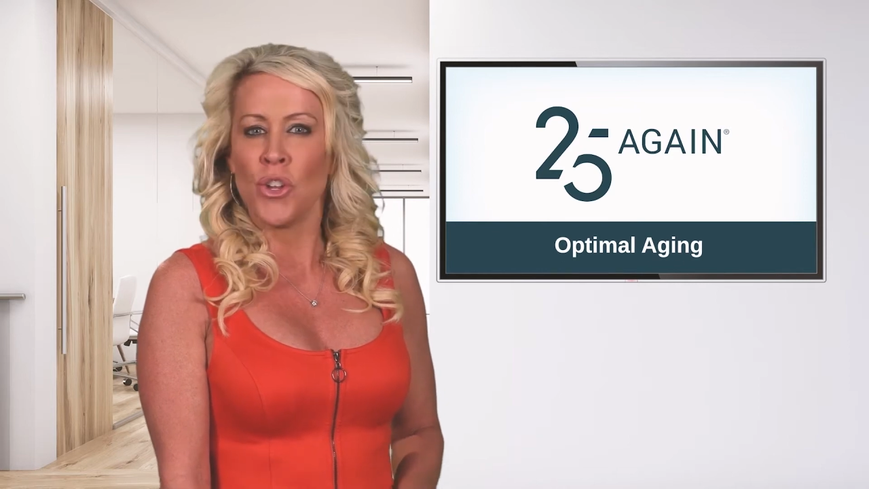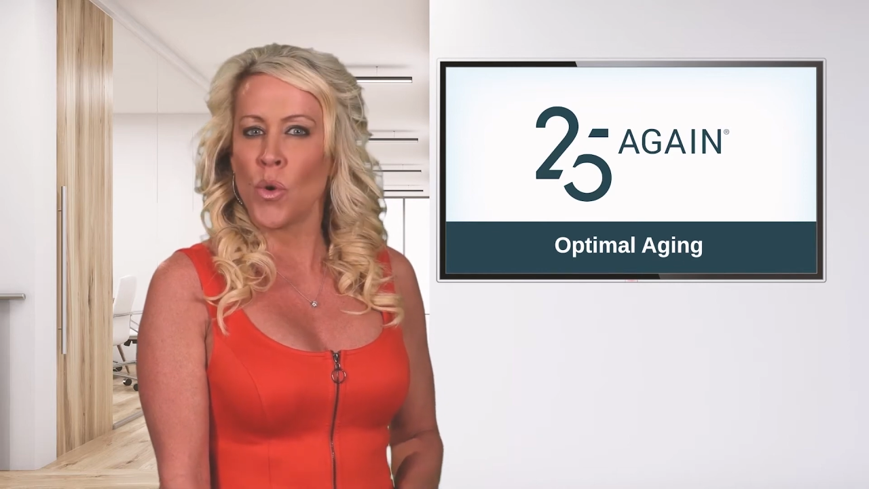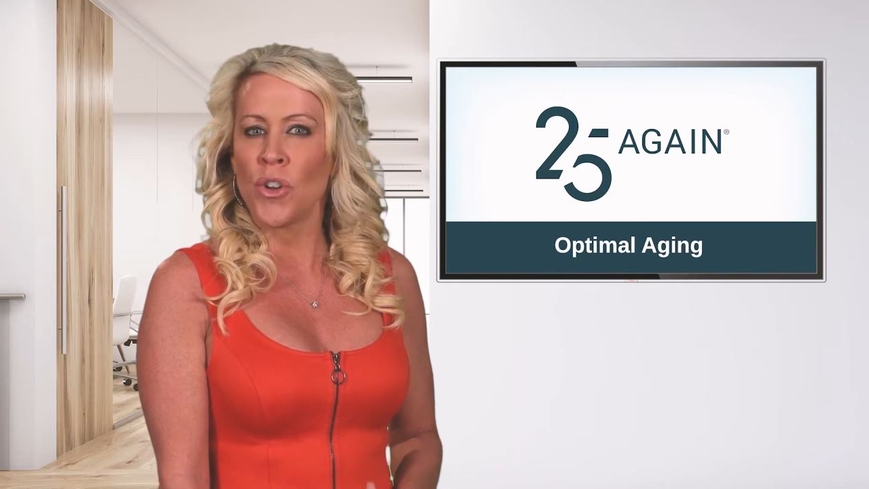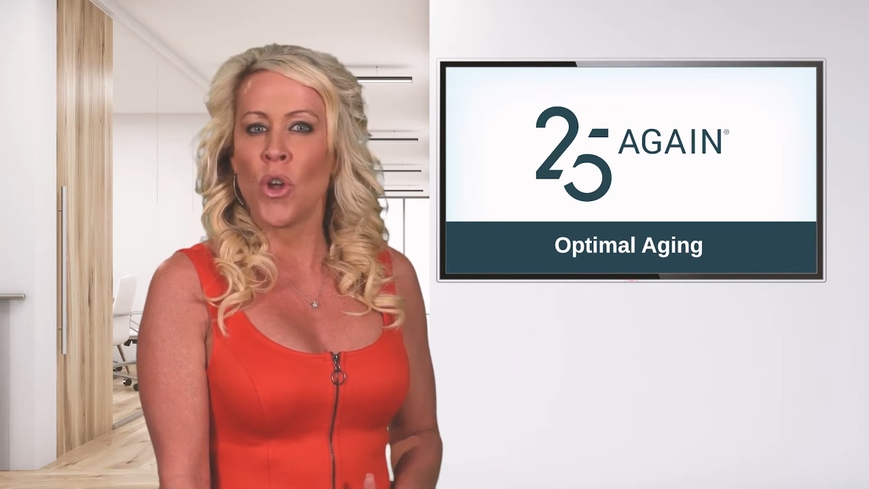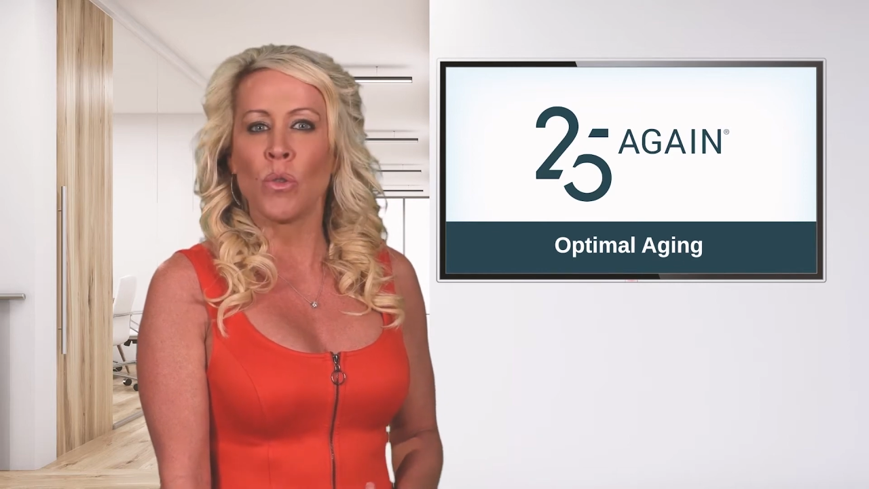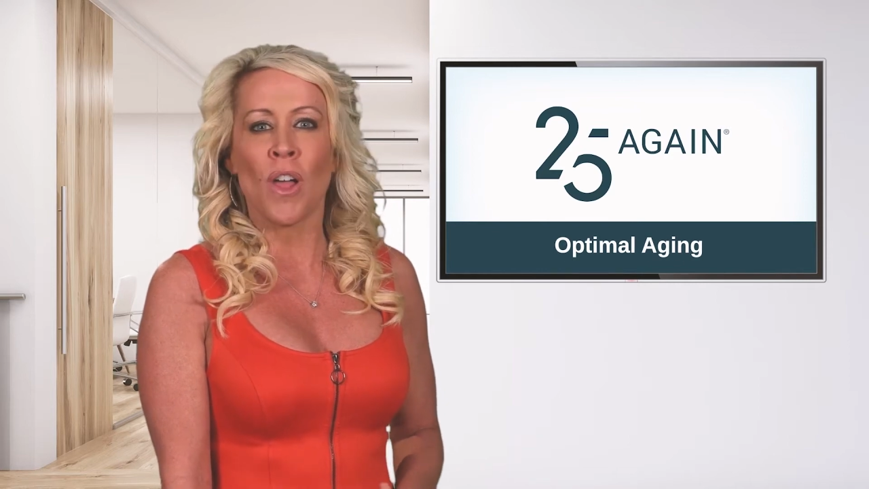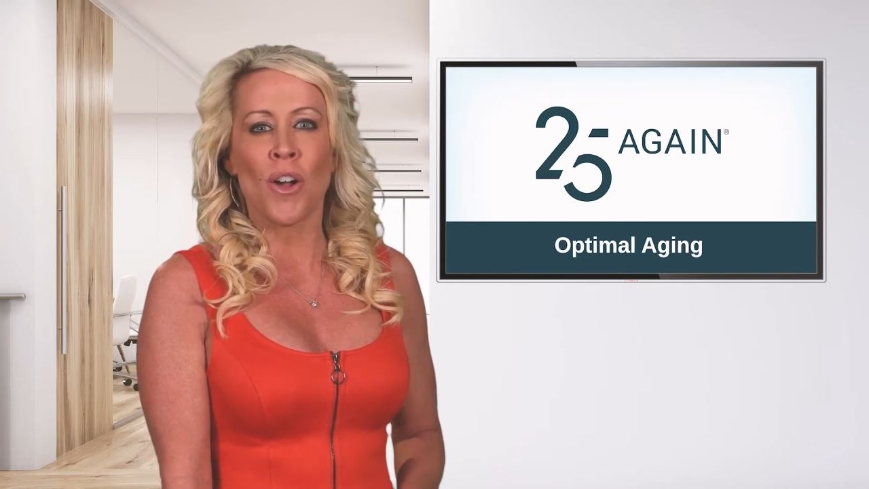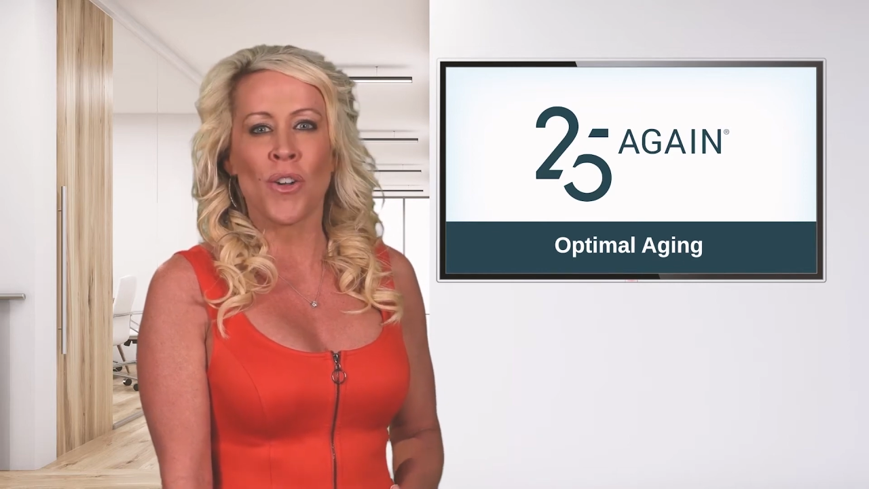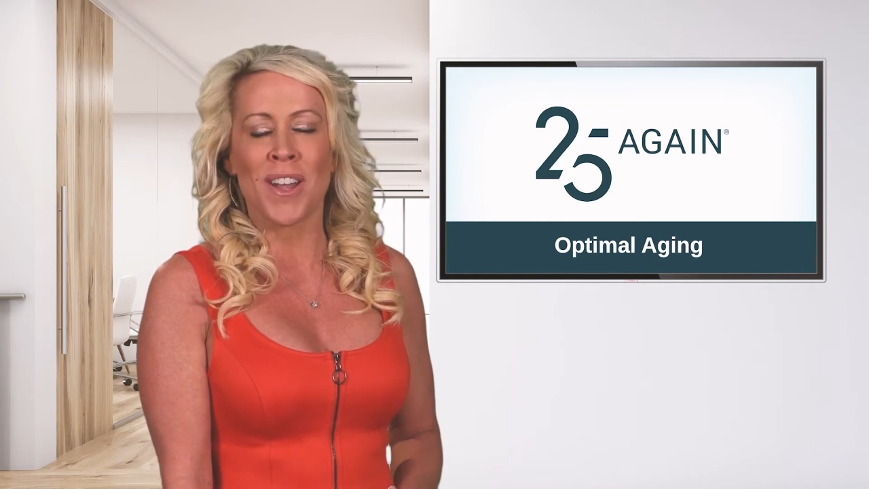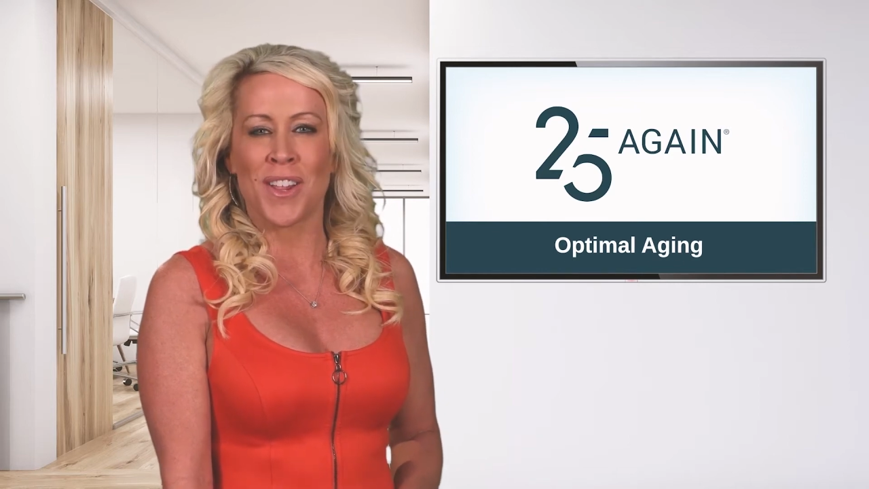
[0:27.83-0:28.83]
You're no
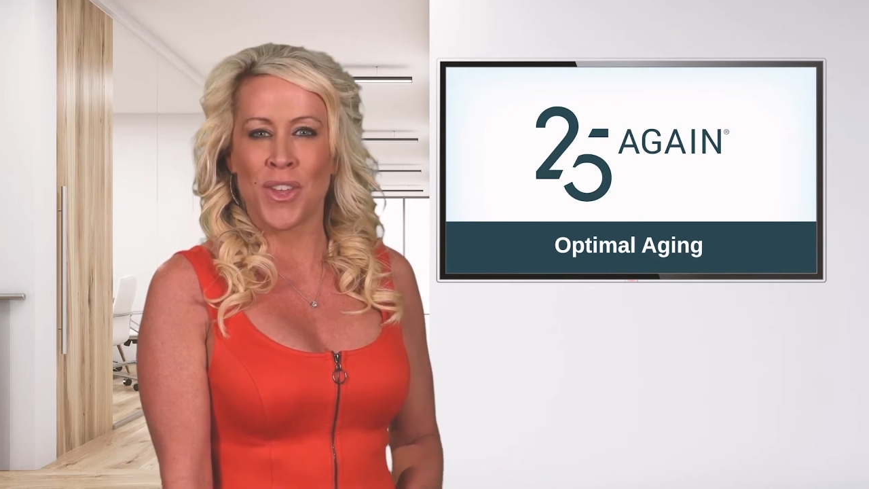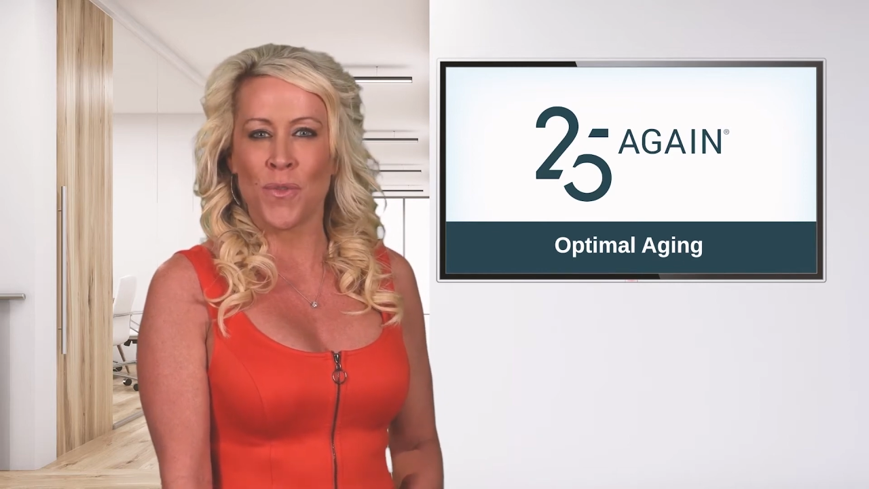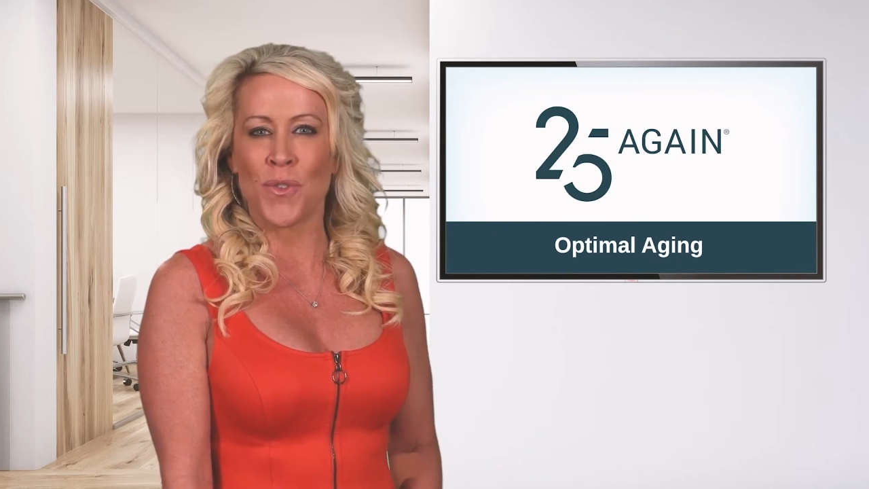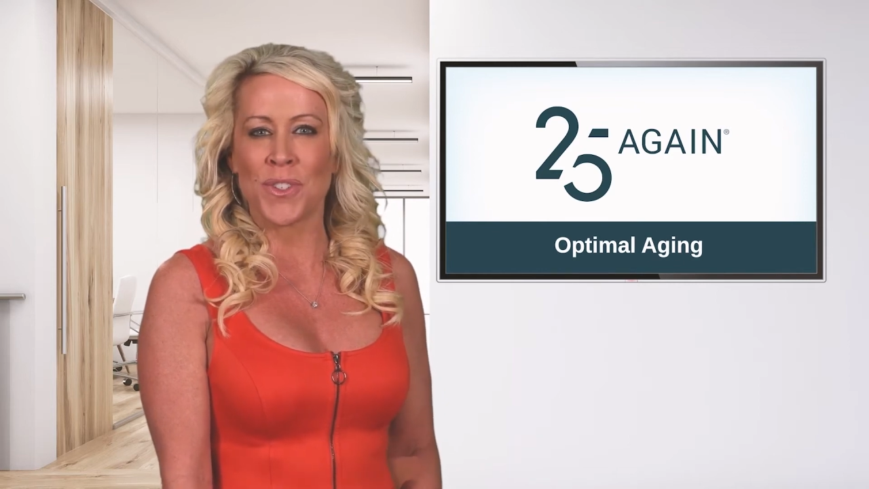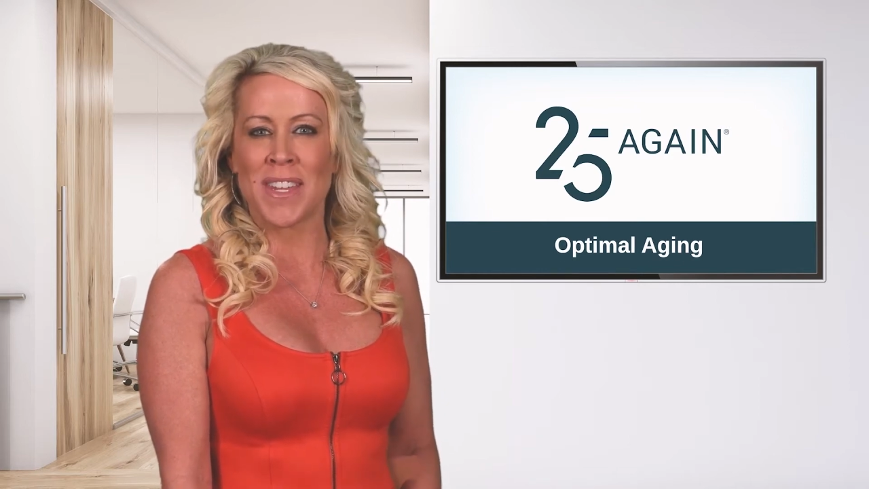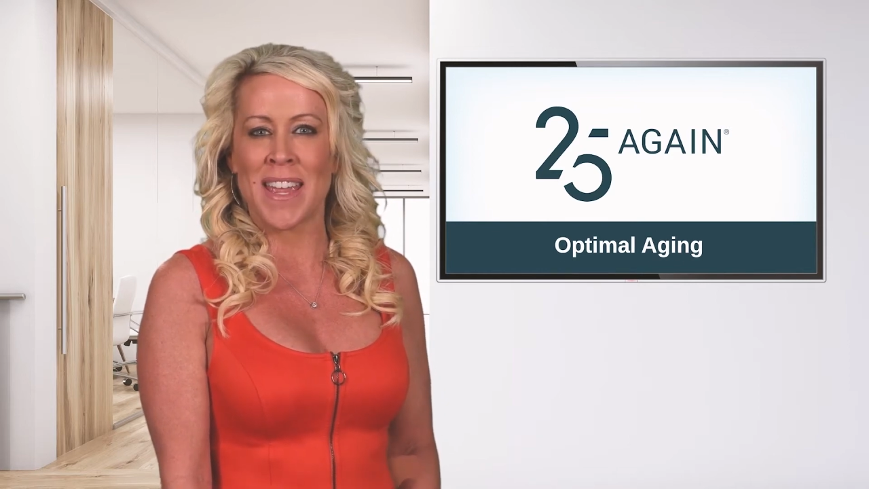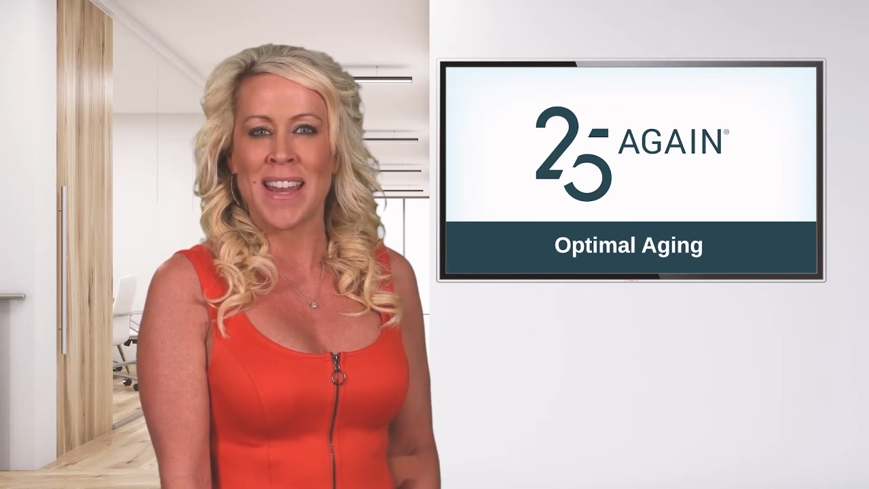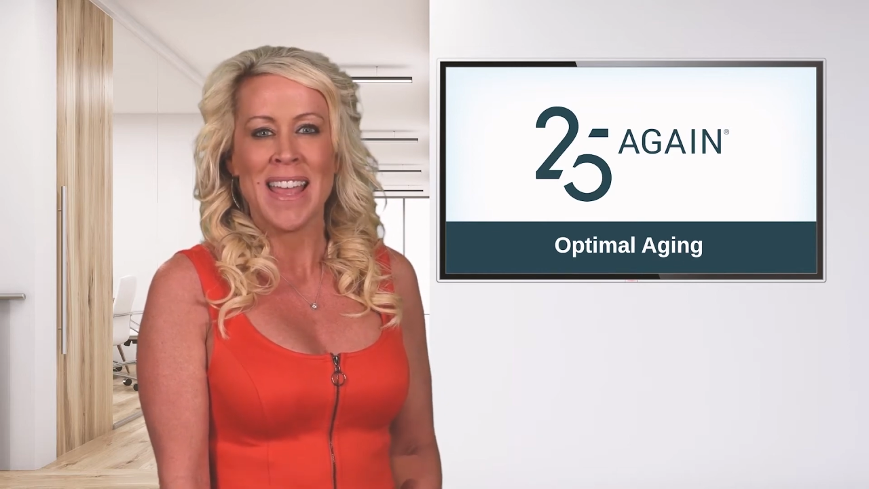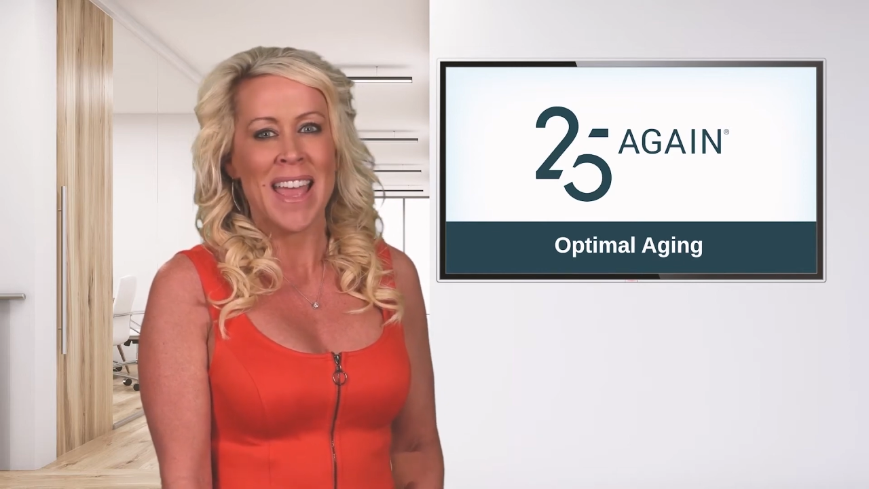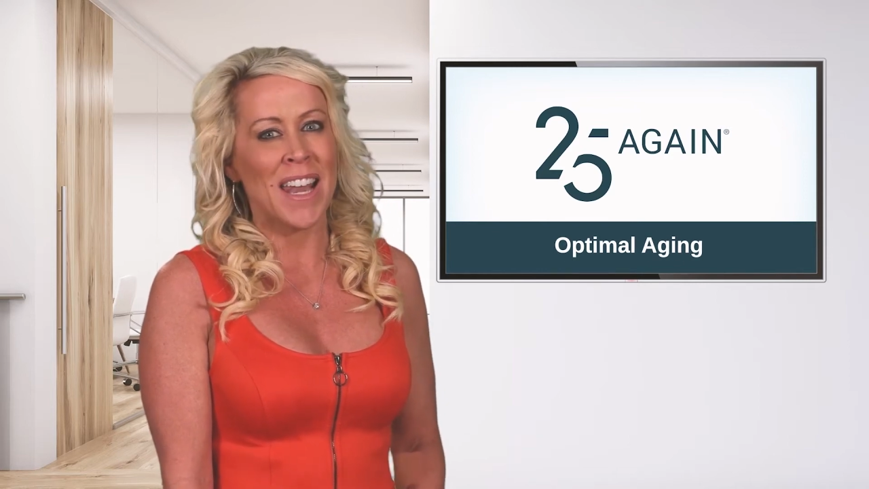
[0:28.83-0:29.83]
longer in a youthful state